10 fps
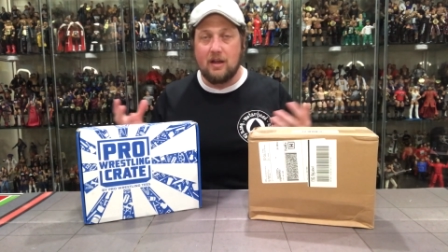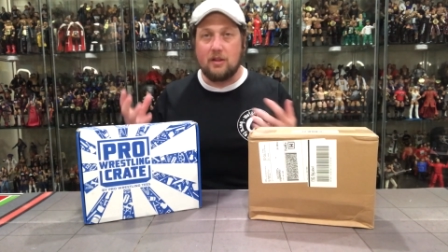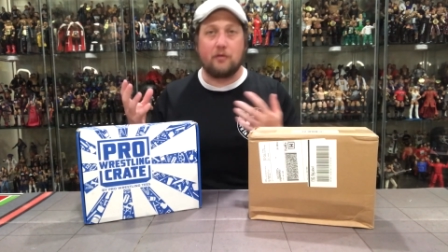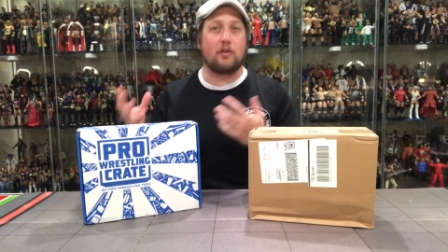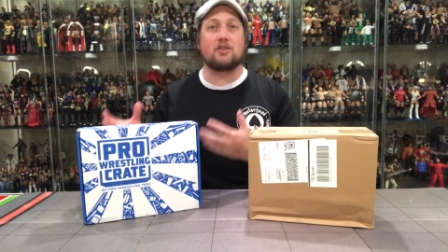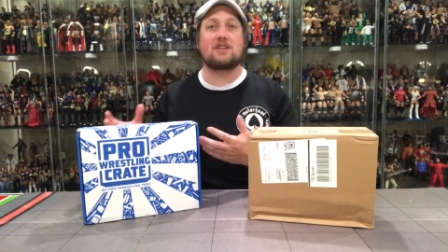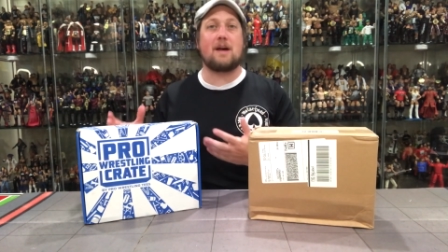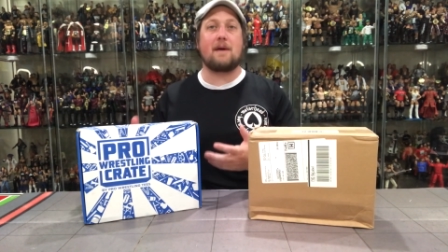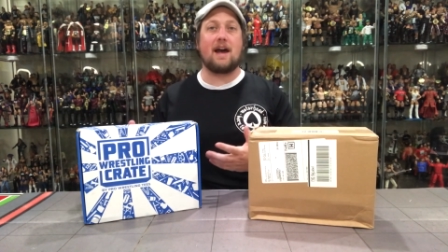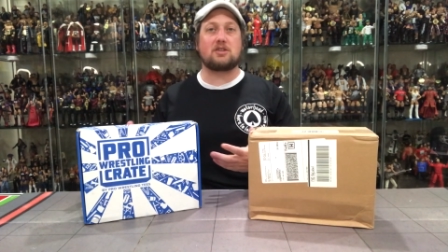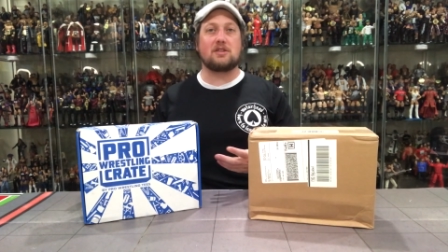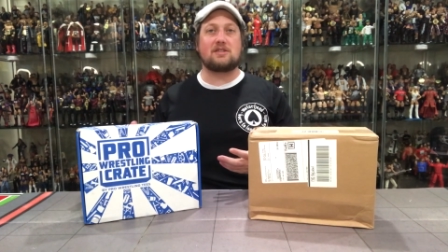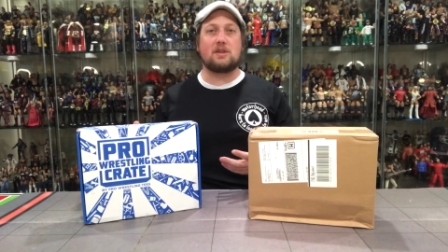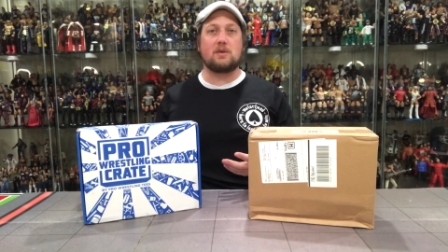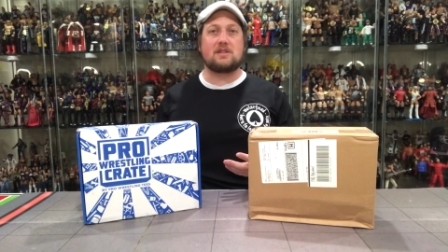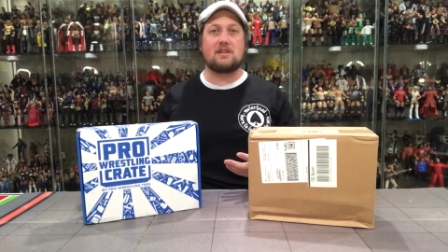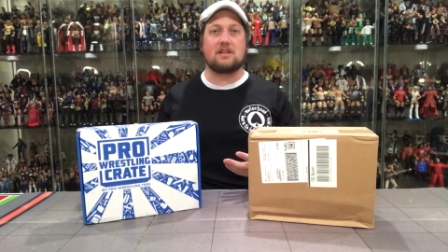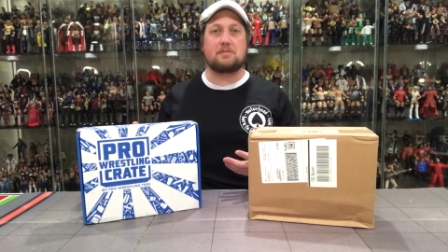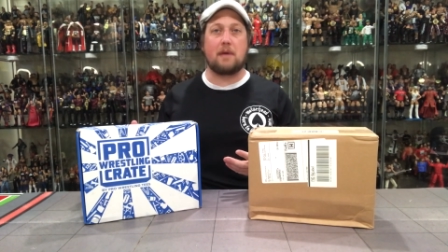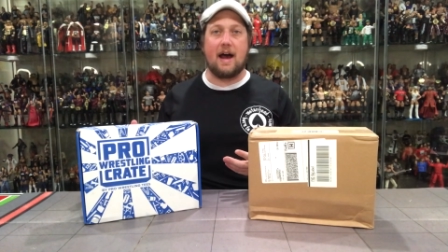the first time I actually see what's in
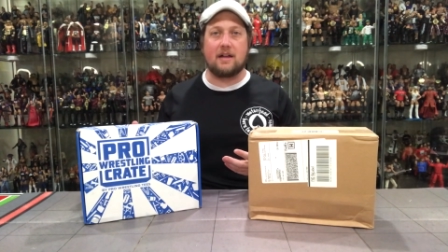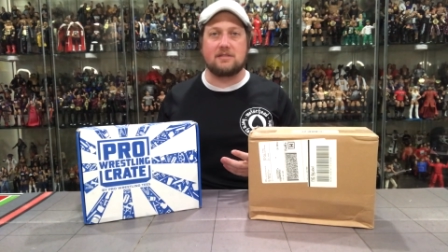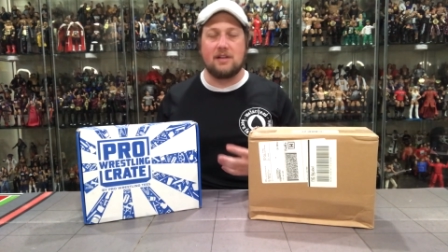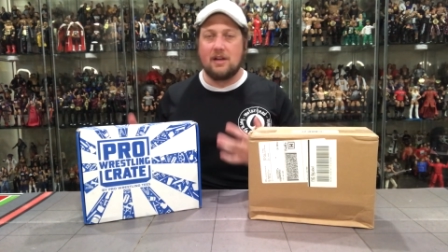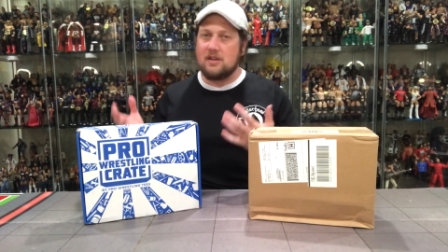this box.